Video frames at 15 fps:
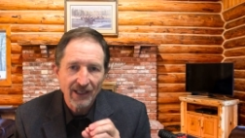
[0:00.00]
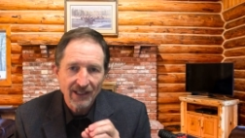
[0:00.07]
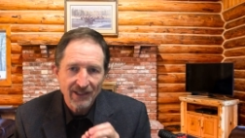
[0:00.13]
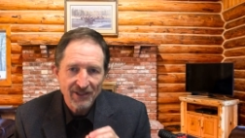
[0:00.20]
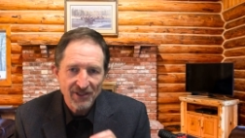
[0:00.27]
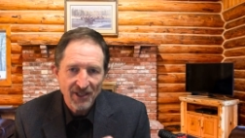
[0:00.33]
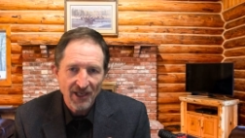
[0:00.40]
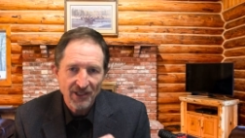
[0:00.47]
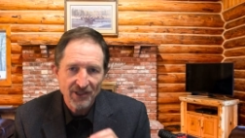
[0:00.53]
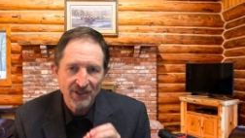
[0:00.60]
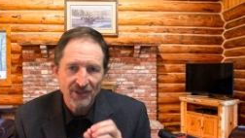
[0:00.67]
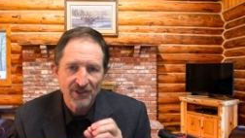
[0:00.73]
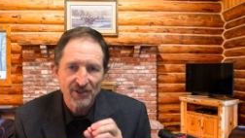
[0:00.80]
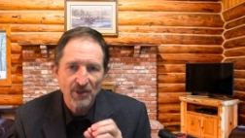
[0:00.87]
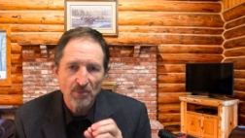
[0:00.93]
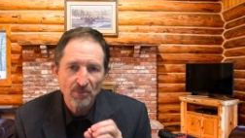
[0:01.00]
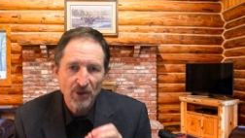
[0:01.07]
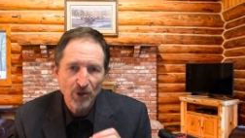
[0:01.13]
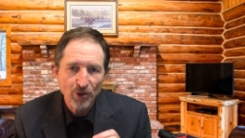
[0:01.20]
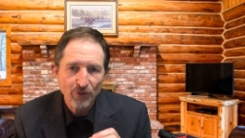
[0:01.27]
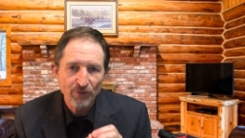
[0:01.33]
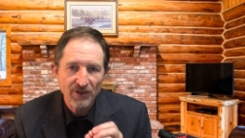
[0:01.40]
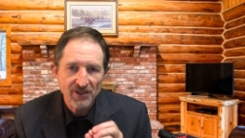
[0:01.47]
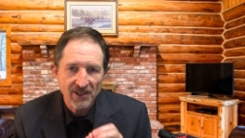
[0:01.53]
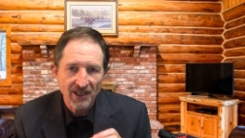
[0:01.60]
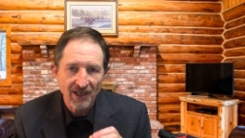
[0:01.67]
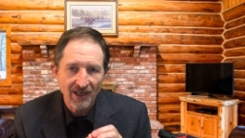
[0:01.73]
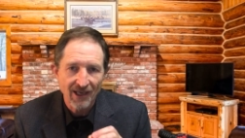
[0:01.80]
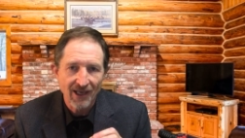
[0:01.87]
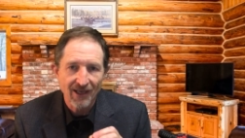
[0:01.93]
Satan's maneuvers in
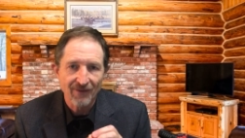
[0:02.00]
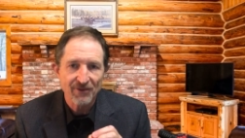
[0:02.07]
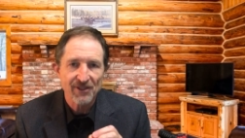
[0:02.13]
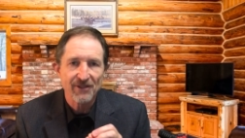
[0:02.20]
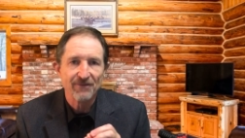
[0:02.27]
our lives.